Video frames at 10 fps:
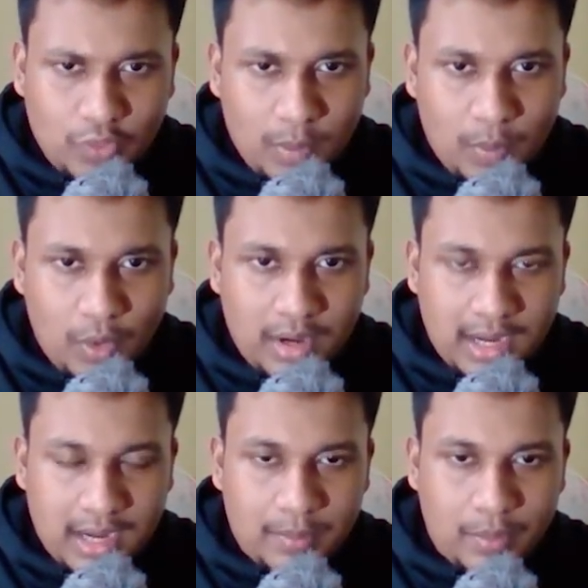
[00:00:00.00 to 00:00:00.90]
4-point,
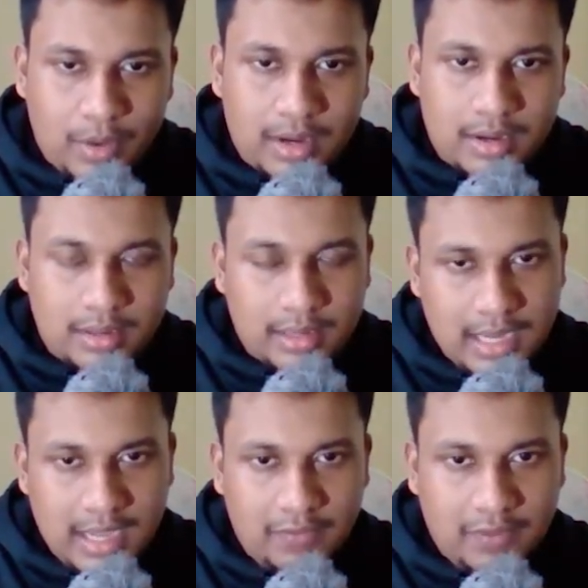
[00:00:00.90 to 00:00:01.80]
8-point
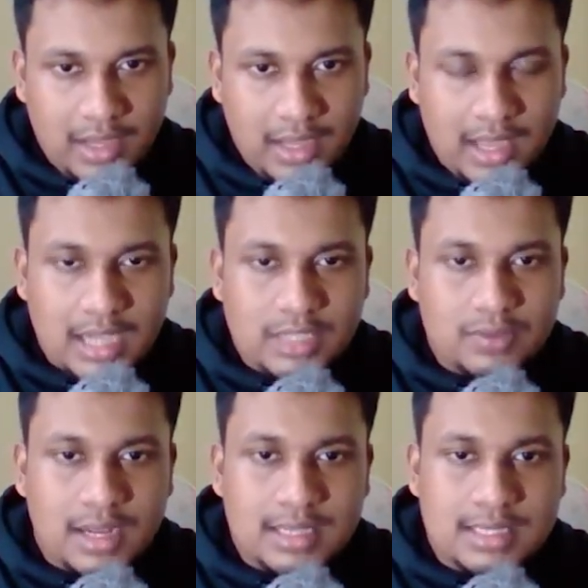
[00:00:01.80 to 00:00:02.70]
DFT as
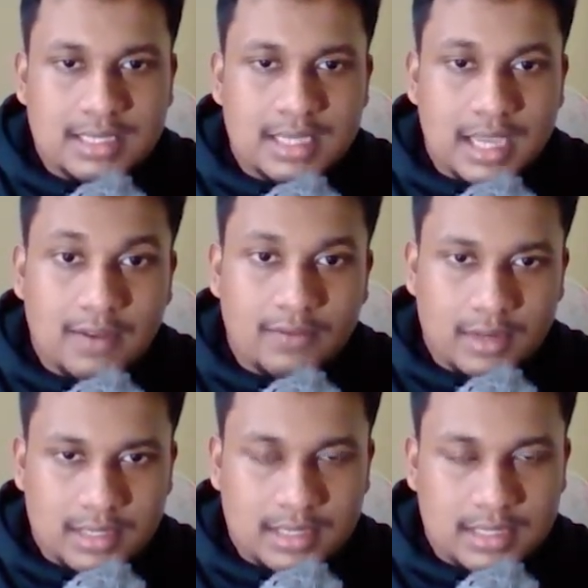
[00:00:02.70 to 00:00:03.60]
well as
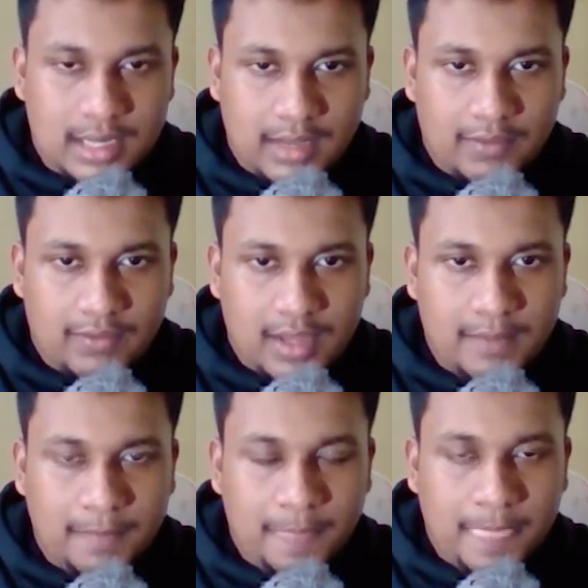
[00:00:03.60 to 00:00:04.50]
inverse DFT,